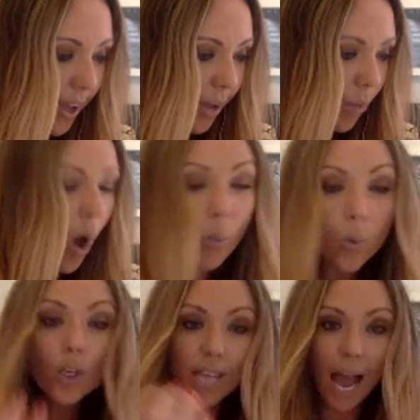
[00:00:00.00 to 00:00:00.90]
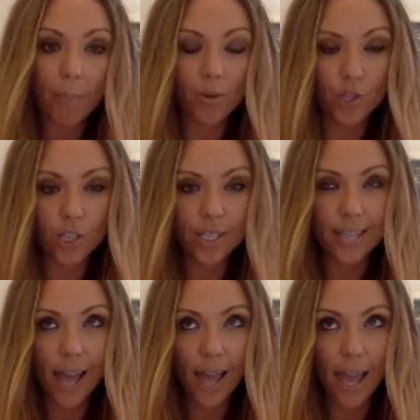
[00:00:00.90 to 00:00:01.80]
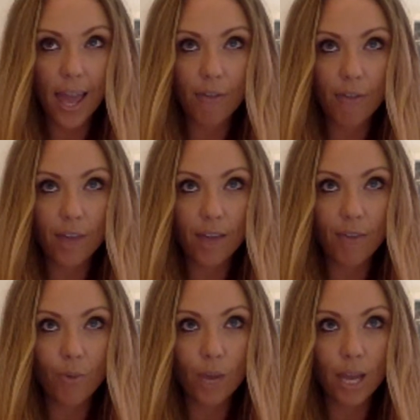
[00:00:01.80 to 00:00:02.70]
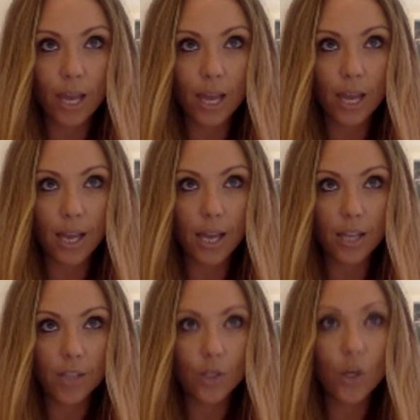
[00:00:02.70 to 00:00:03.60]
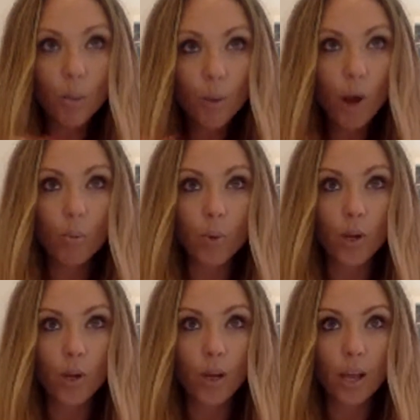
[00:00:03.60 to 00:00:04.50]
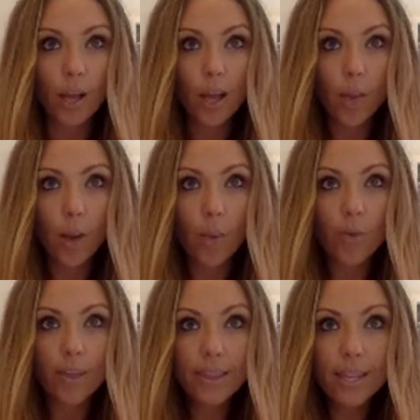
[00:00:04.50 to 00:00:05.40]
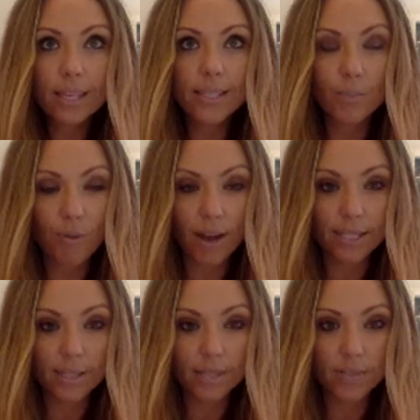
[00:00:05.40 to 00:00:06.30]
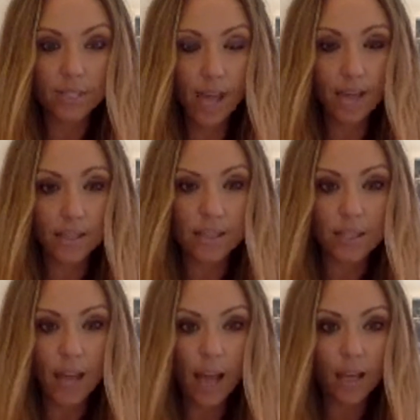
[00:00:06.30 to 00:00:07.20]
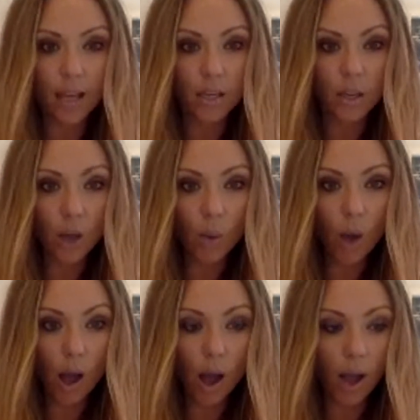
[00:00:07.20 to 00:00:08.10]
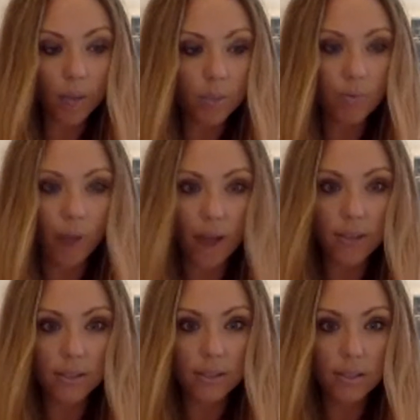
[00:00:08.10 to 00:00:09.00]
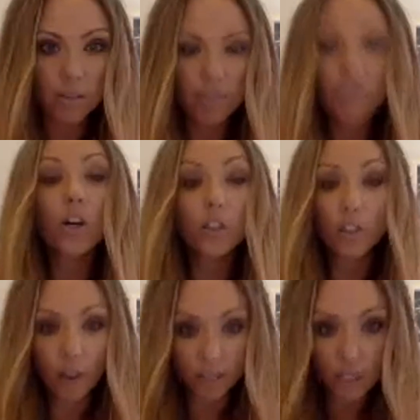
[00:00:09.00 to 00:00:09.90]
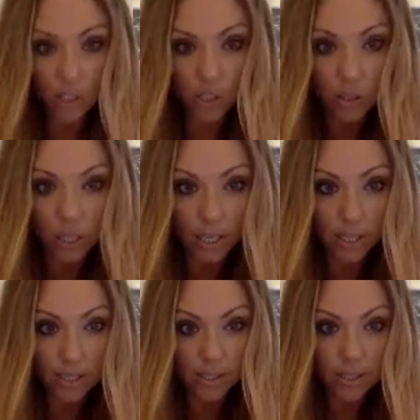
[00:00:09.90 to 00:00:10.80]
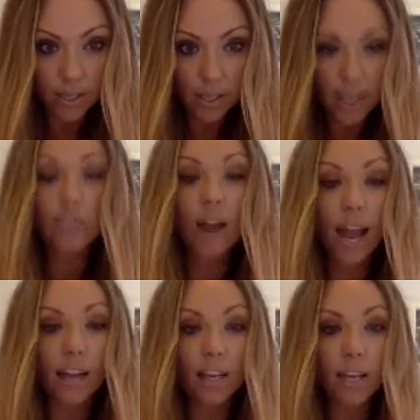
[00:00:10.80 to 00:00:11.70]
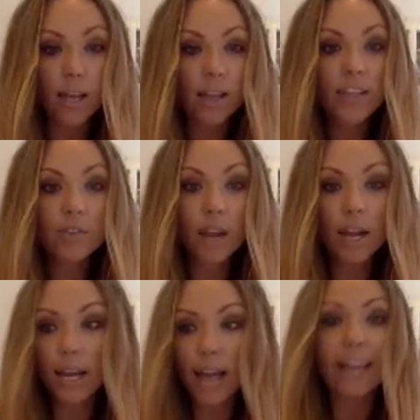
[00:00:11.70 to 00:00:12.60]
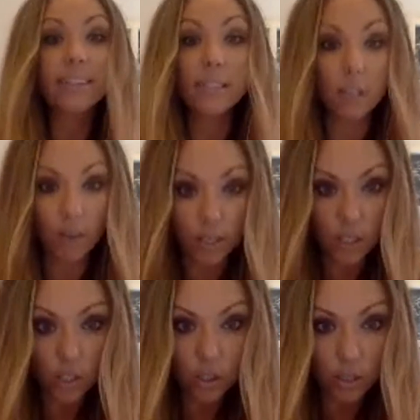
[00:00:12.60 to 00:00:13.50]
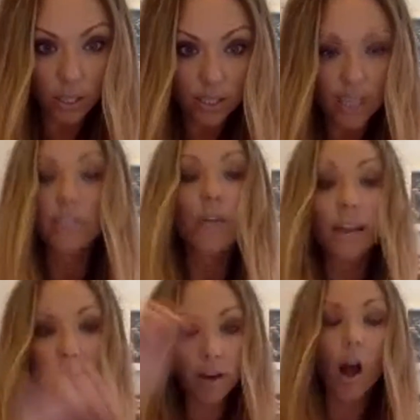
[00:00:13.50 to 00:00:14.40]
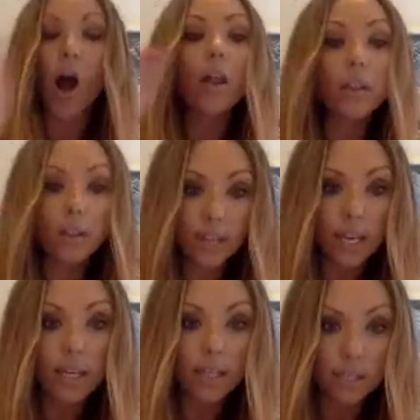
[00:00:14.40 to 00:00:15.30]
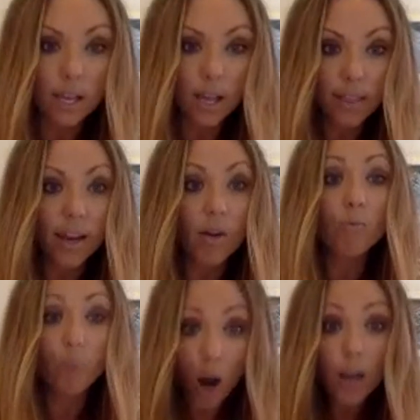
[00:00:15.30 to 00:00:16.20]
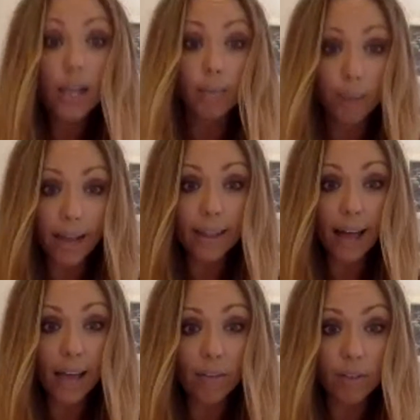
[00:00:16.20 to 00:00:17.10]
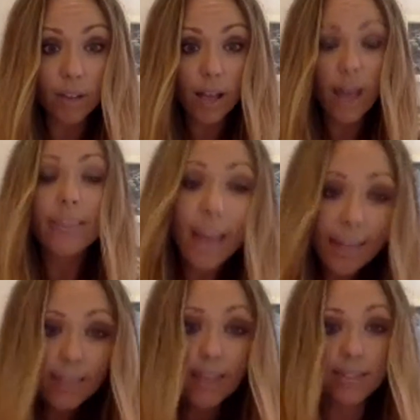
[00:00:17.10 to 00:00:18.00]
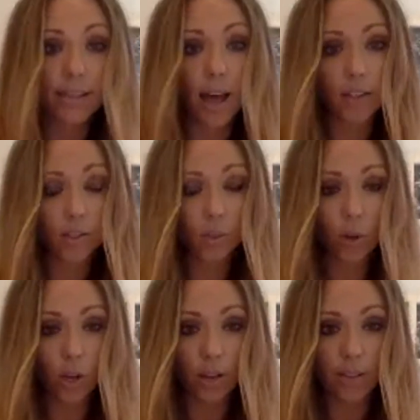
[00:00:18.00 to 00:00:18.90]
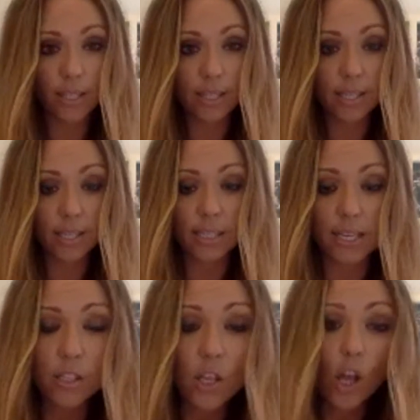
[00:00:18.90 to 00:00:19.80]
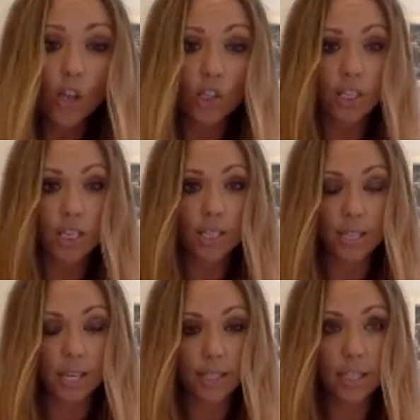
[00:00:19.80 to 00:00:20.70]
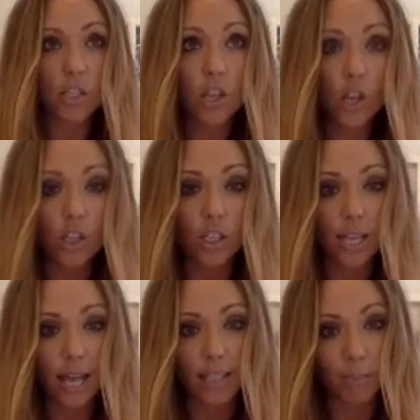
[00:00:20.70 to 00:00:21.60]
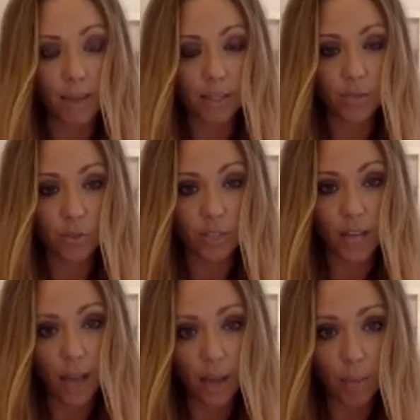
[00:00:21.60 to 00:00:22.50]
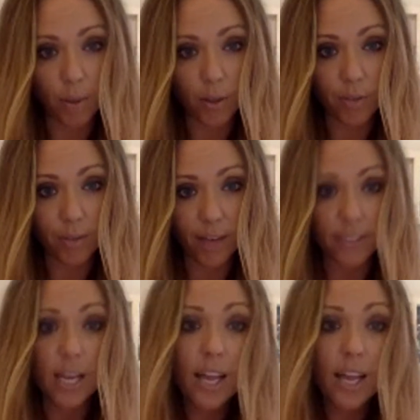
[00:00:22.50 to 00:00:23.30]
What would happen, should I say, if we took a moment when we're in these depressive states to say, you know what, I'm depressed. Fuck the gratitude list. Let's write an anti-gratitude list. Let's write down all the things that are wrong in my life. And then let's start to work on these things. Let's nurture these things. Let's nurture the aspects of us that aren't perfect.